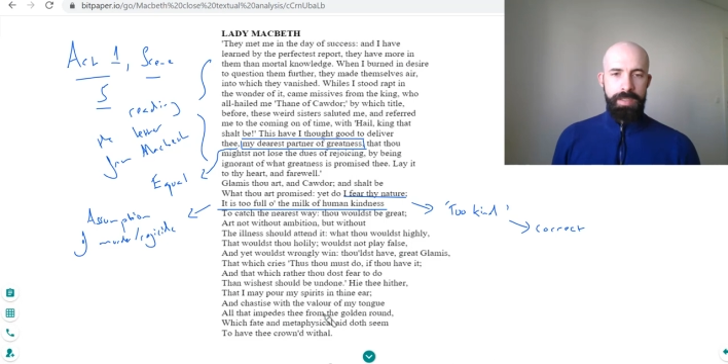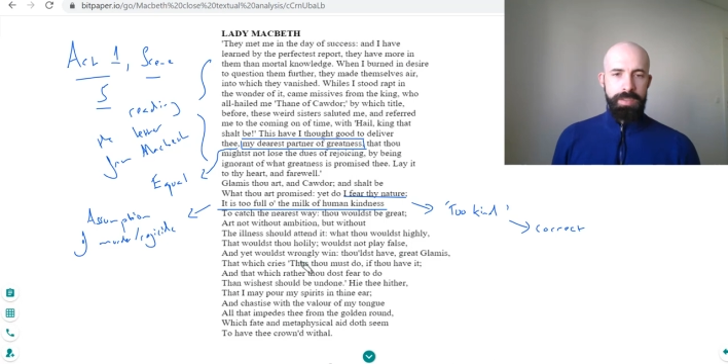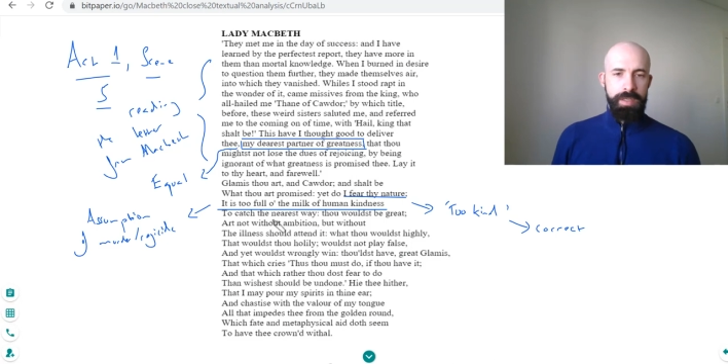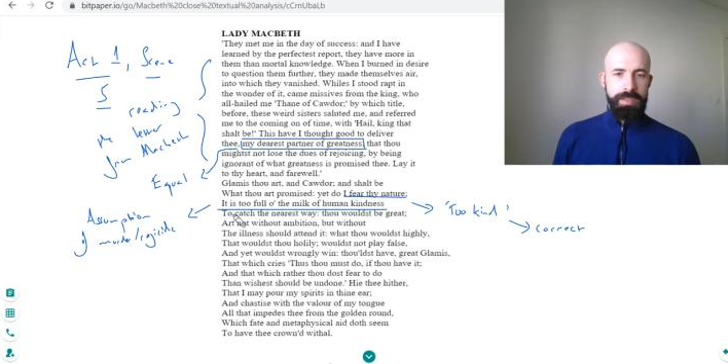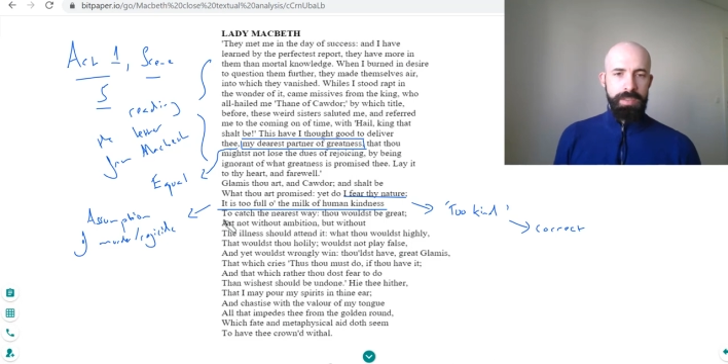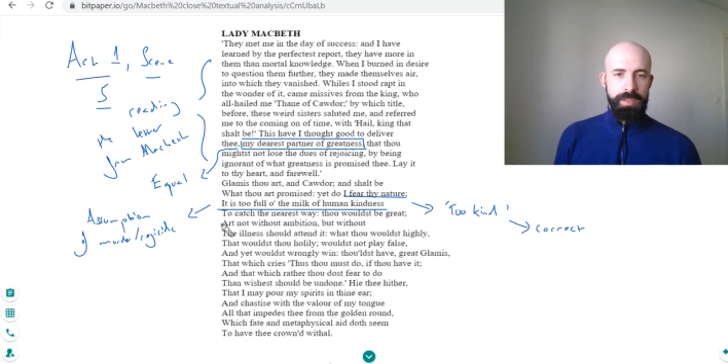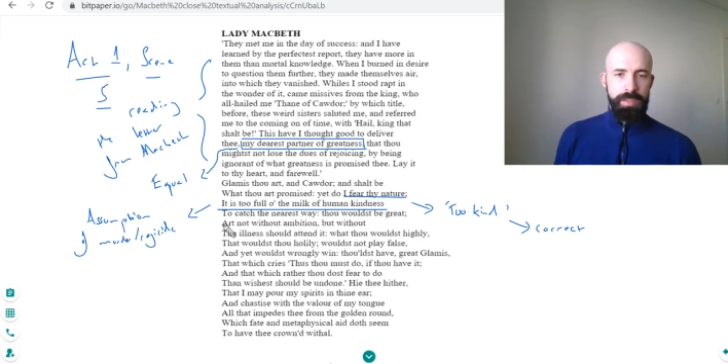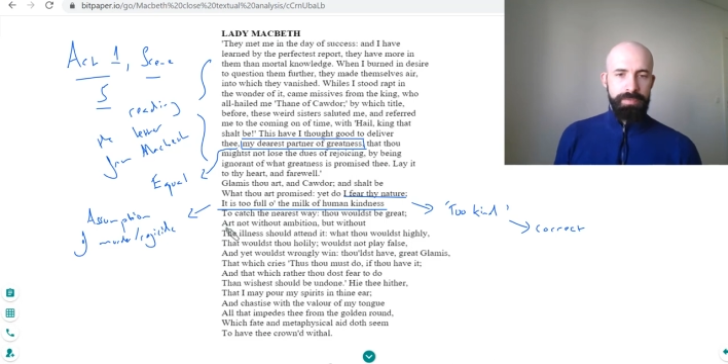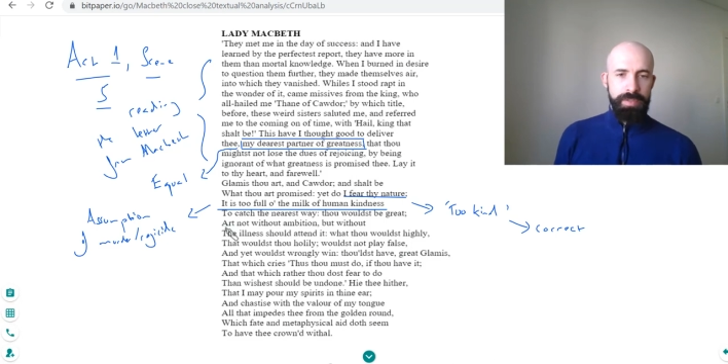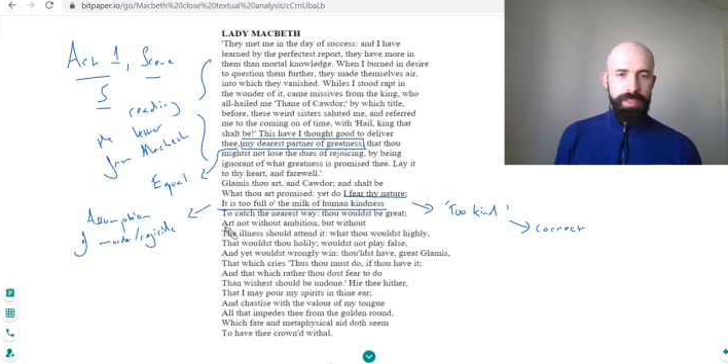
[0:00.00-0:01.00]
So that's a
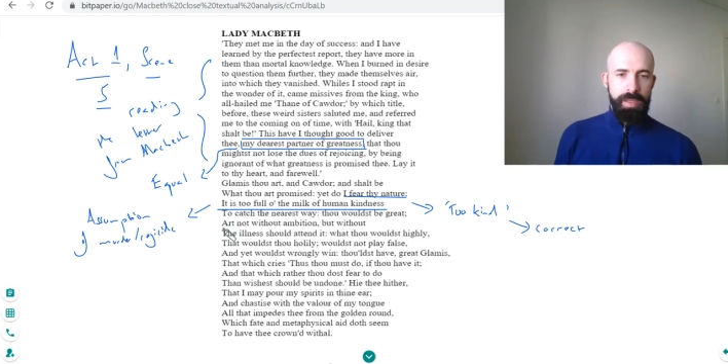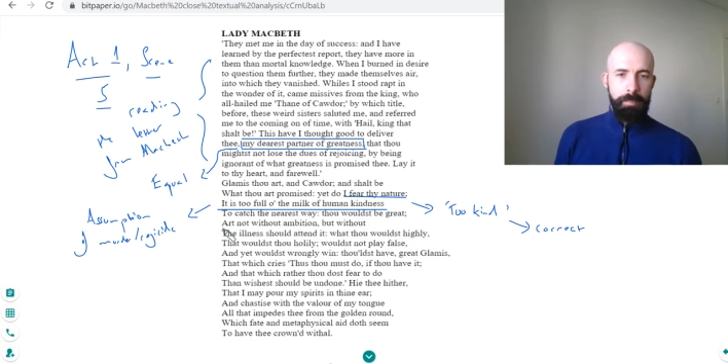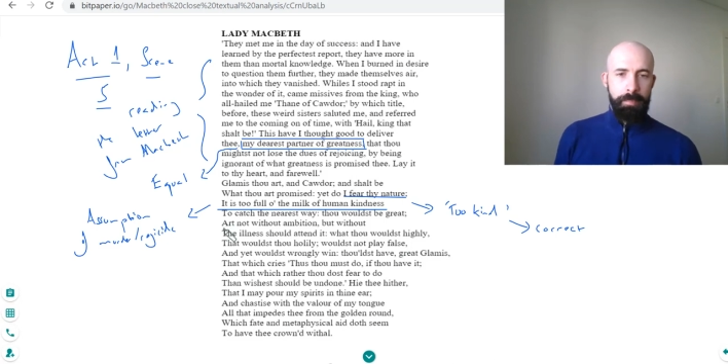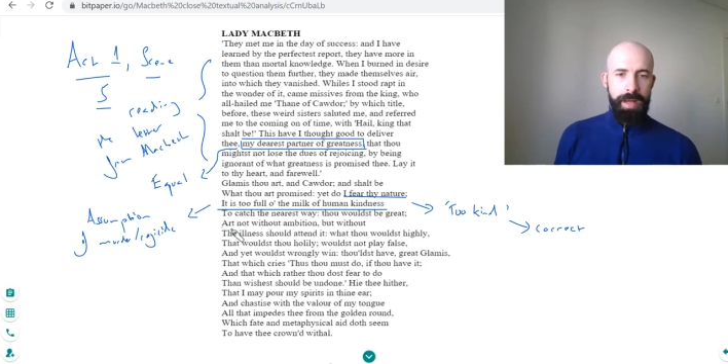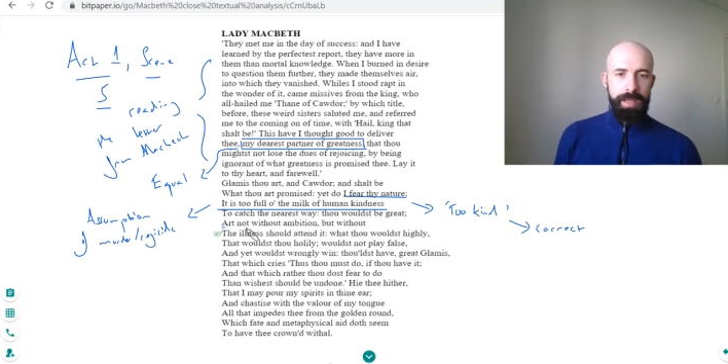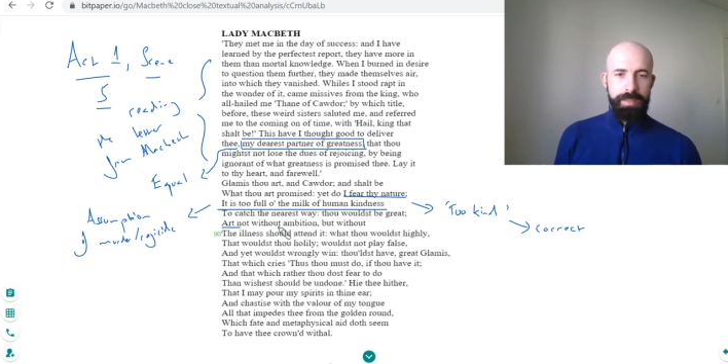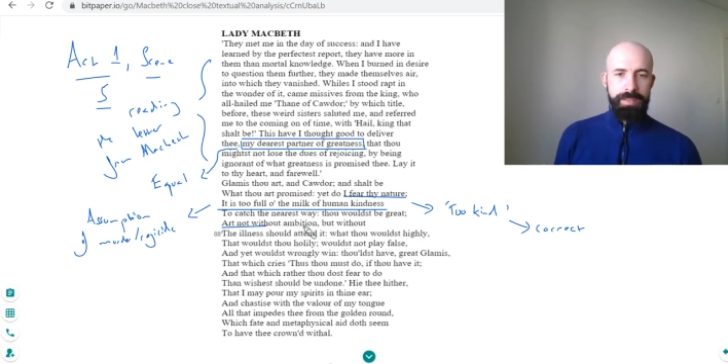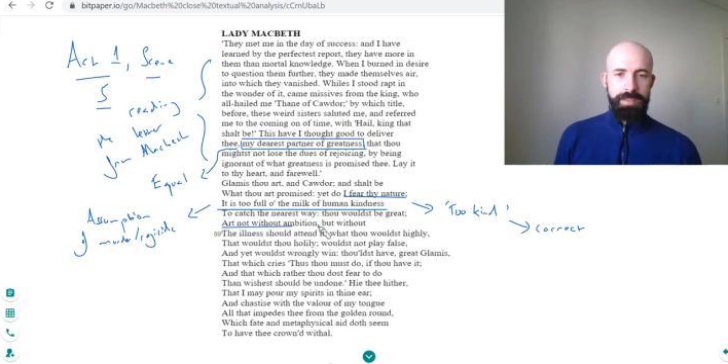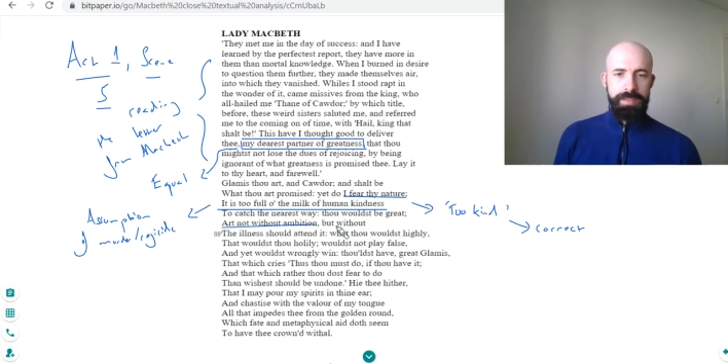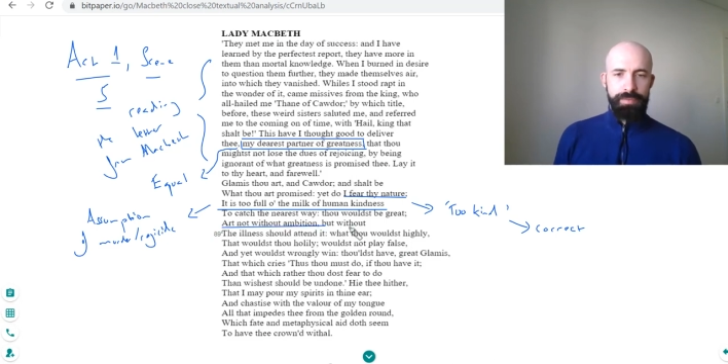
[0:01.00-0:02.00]
lovely,
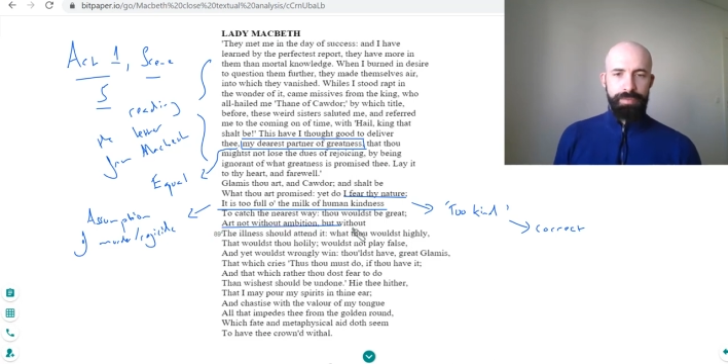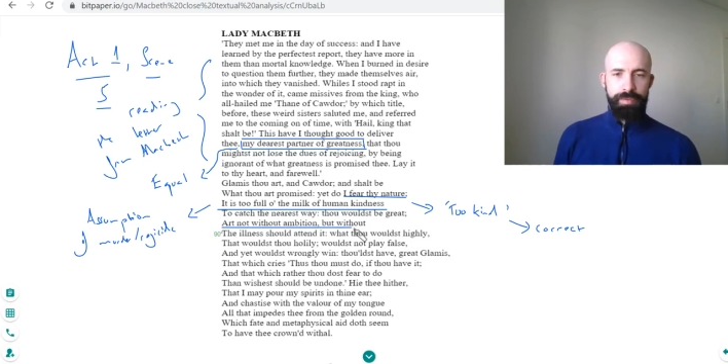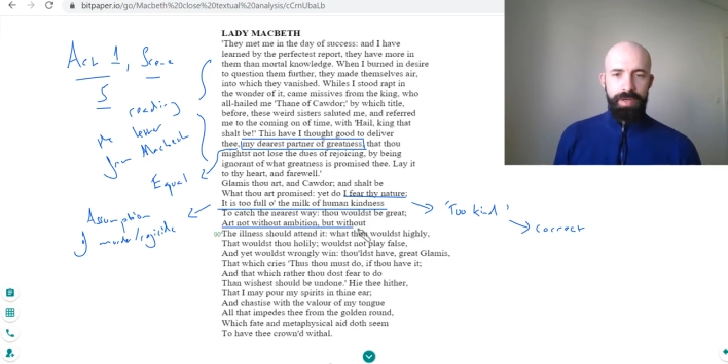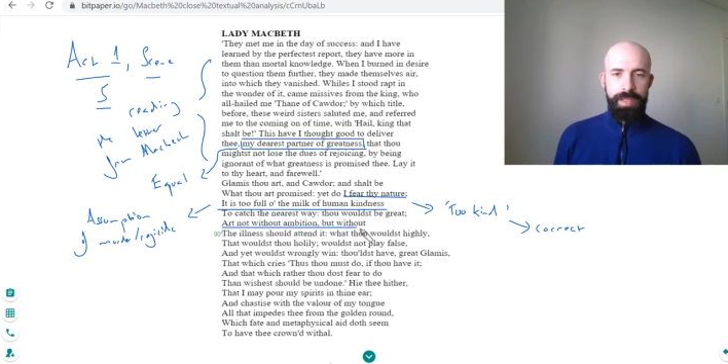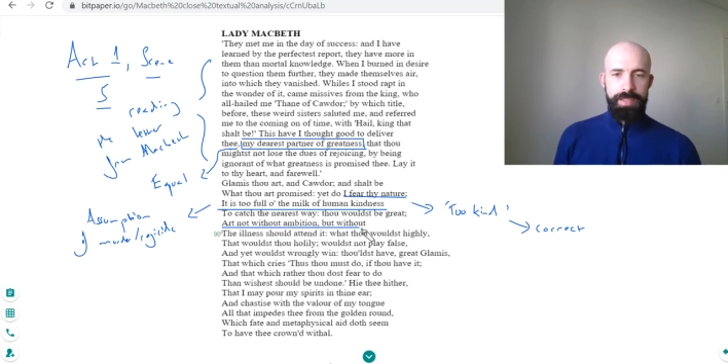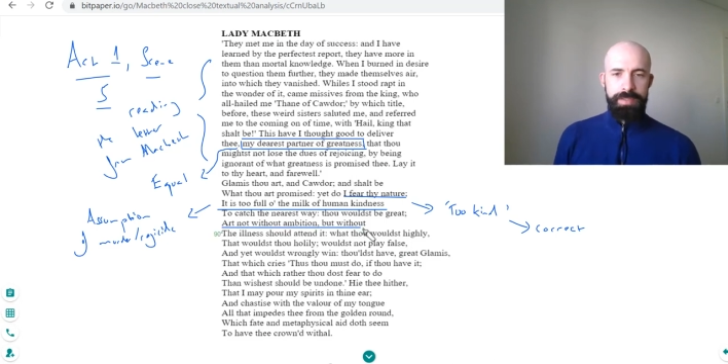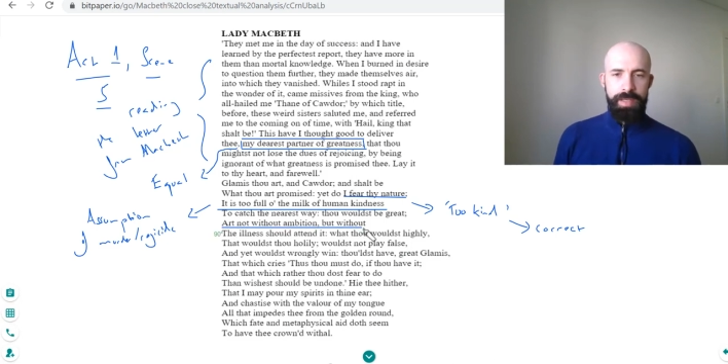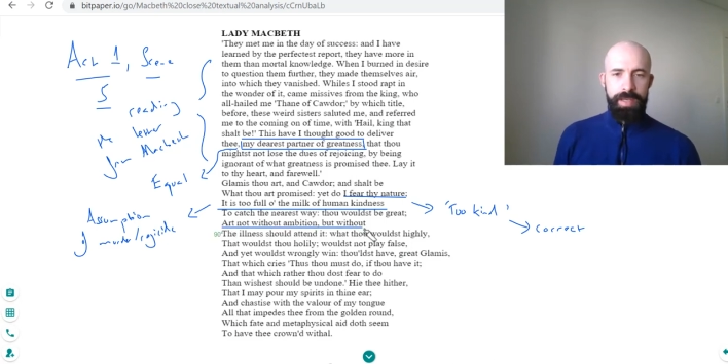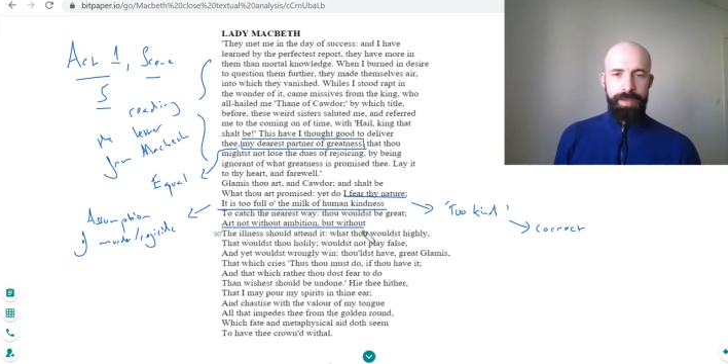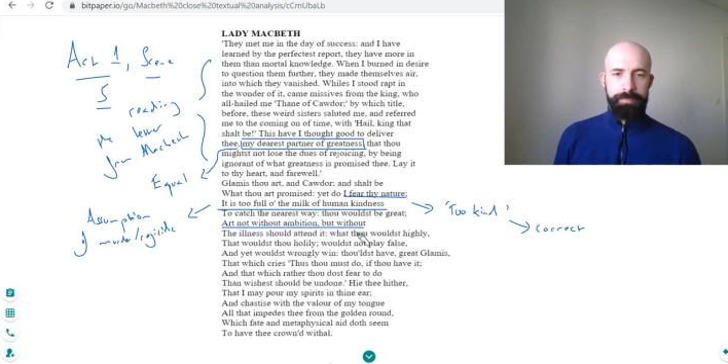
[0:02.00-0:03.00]
balanced phrase there.